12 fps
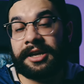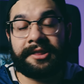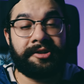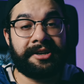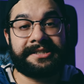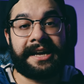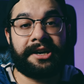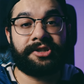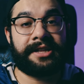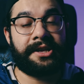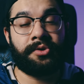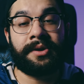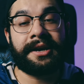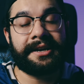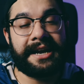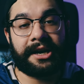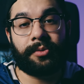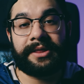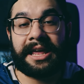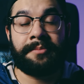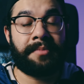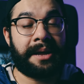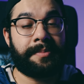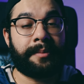other designers that you can connect with and
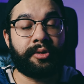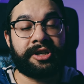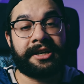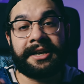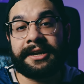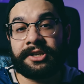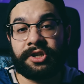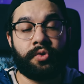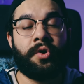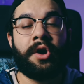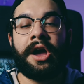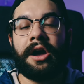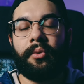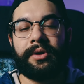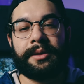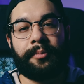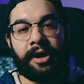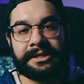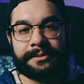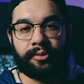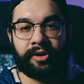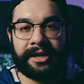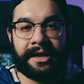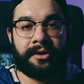might be able to connect you with a possible
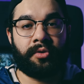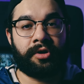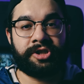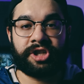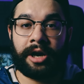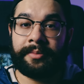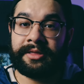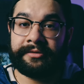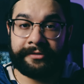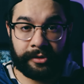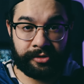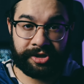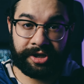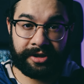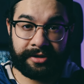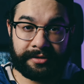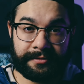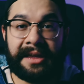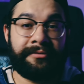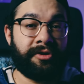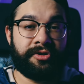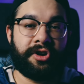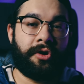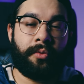gig or job in the future. If you
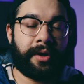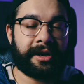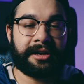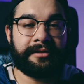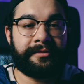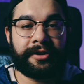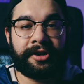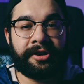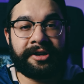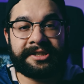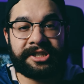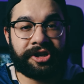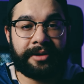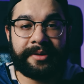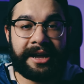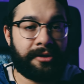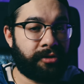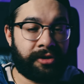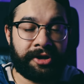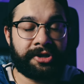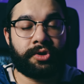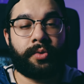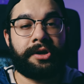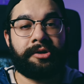don't want to convert your Instagram account or your
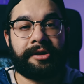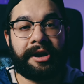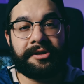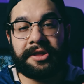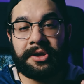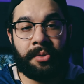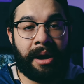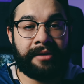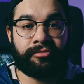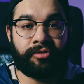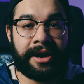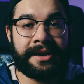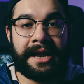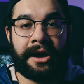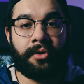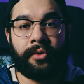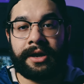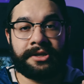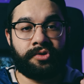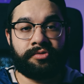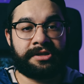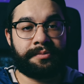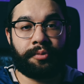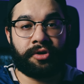Twitter account that you have right now into a
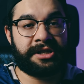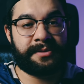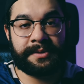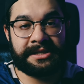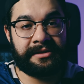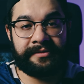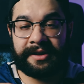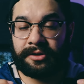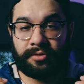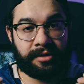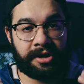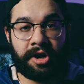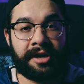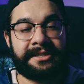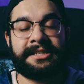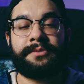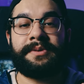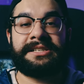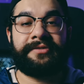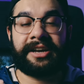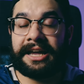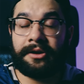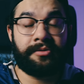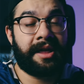sports specific or a content specific
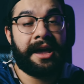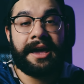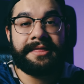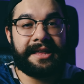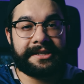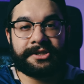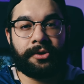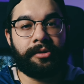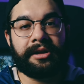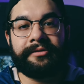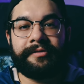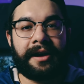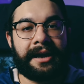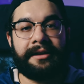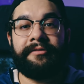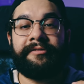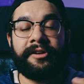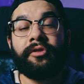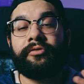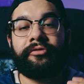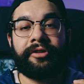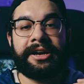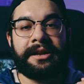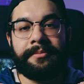account, that's totally fine. Feel
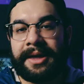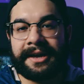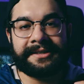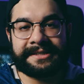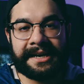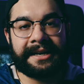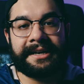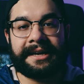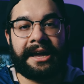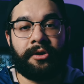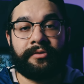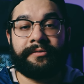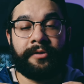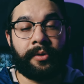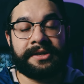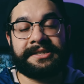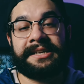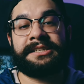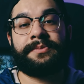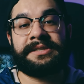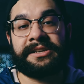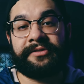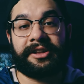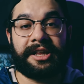free to make a second account focusing
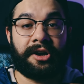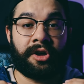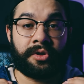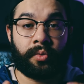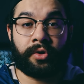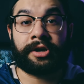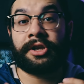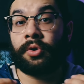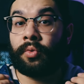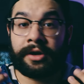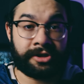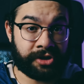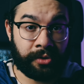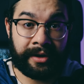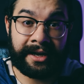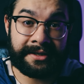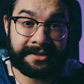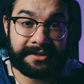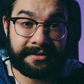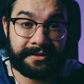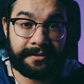specifically on the work you want to showcase.